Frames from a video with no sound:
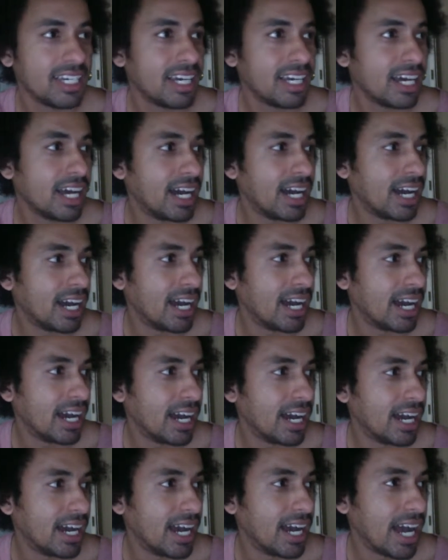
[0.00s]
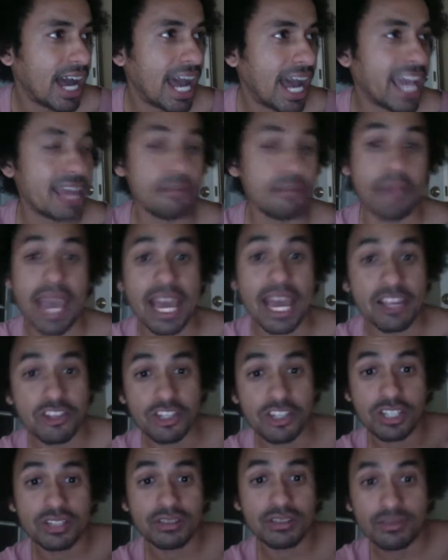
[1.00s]
I
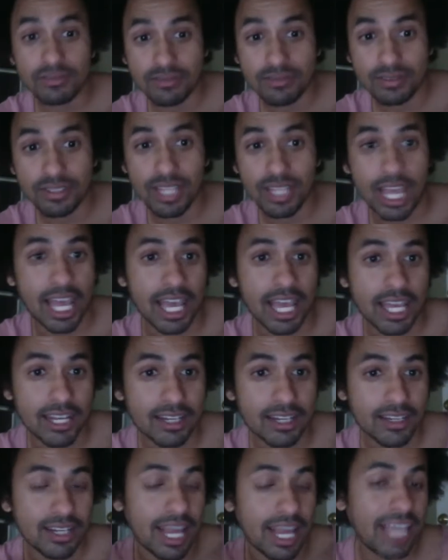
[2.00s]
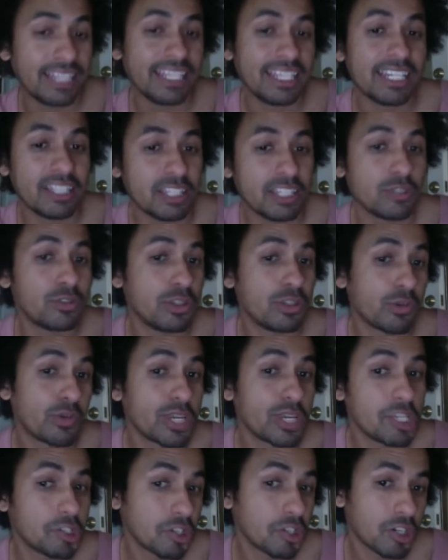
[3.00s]
imagine that I didn't do the
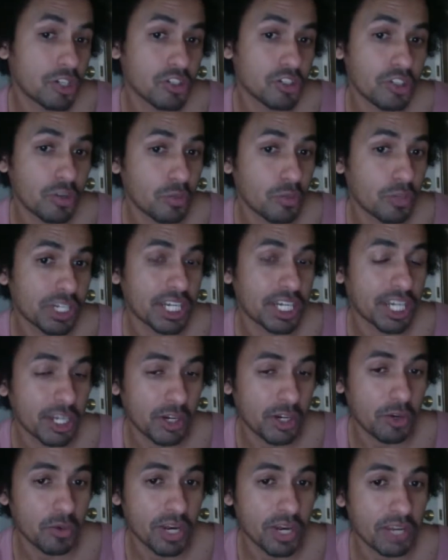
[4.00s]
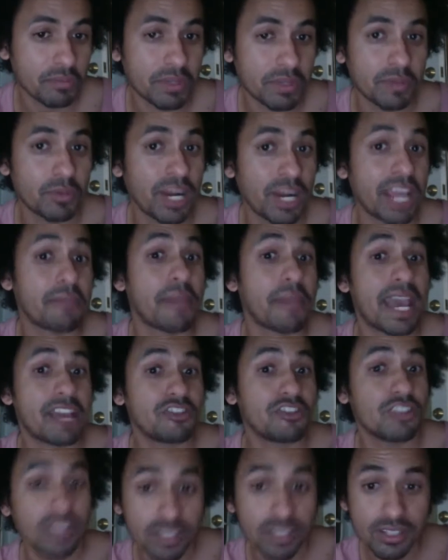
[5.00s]
research. Someone can correct me, but I
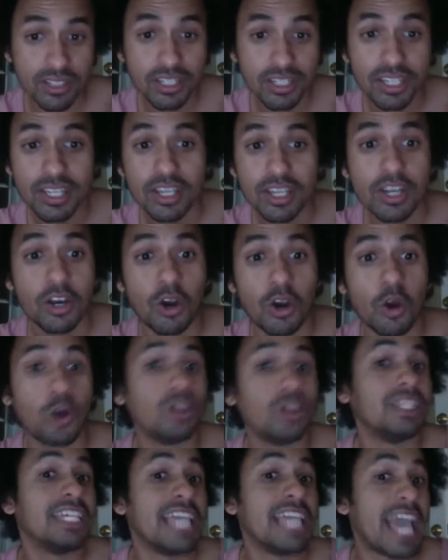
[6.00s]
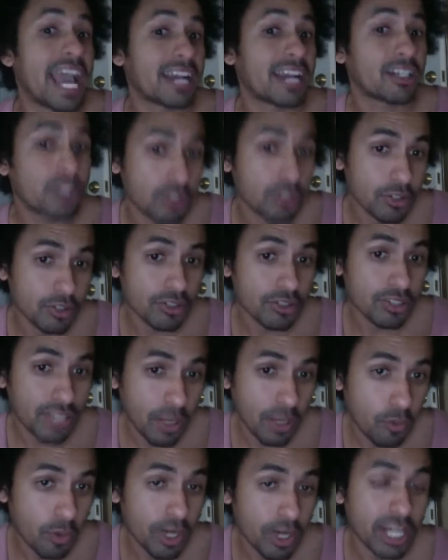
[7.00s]
imagine all the actors that
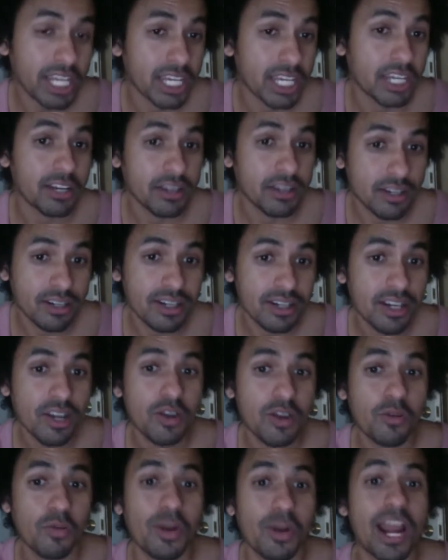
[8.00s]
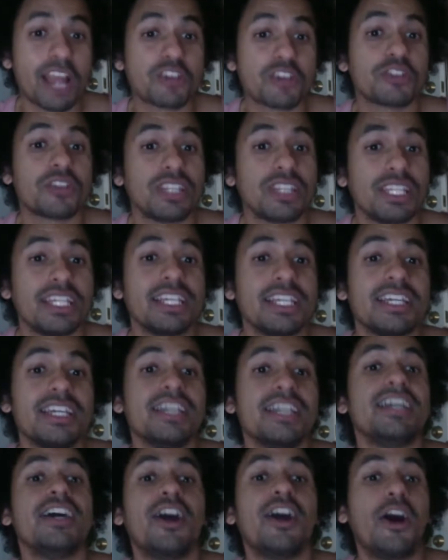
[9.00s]
were here were actually
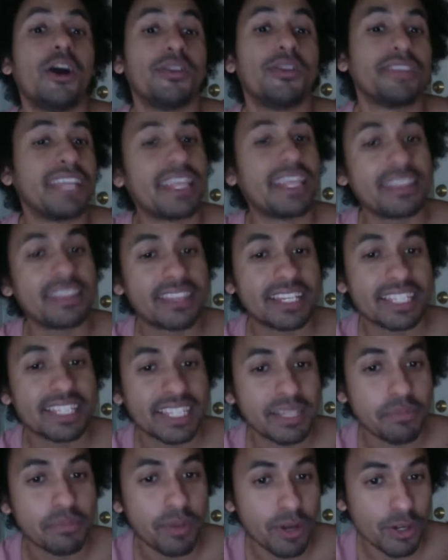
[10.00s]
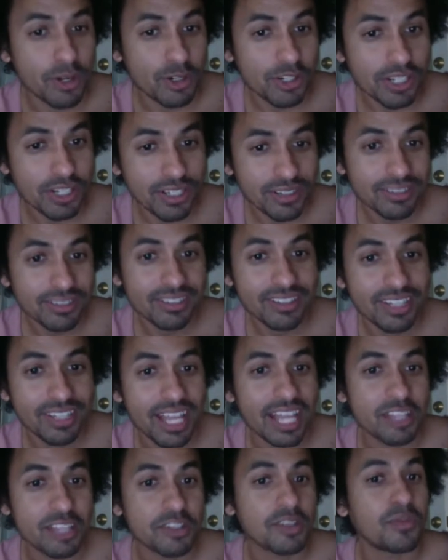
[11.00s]
authentically Persian,
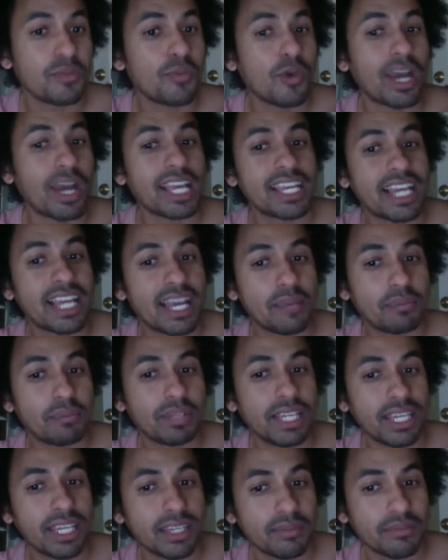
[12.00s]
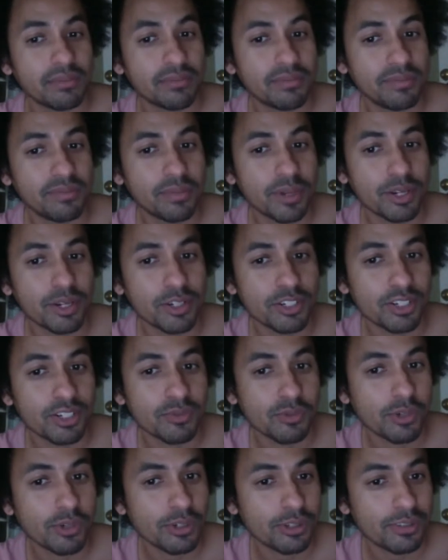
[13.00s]
not some white guy playing Persian
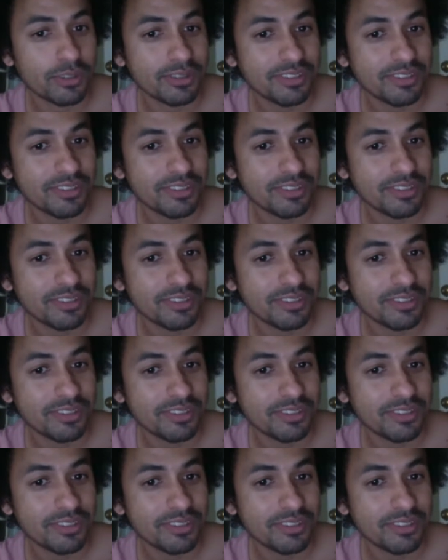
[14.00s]
role.